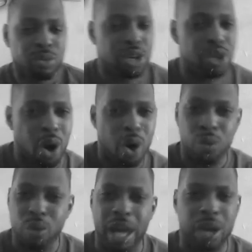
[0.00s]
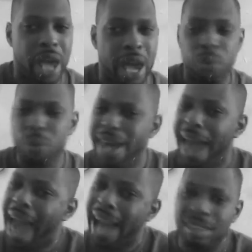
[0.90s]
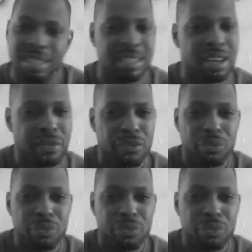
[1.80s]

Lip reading: and we act as if